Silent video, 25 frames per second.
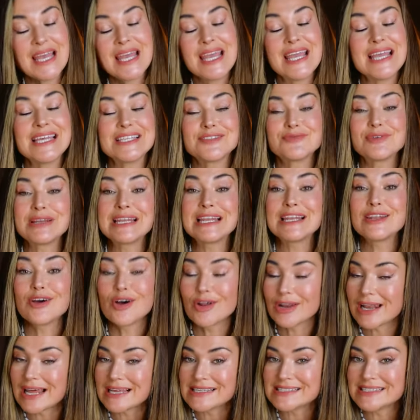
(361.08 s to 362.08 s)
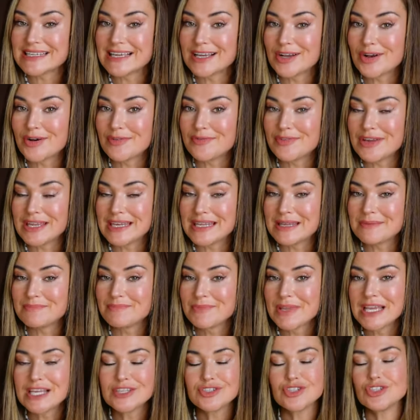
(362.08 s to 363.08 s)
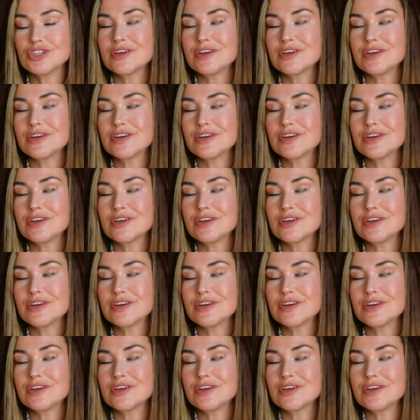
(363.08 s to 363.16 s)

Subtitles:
It's really long lasting and convenient, so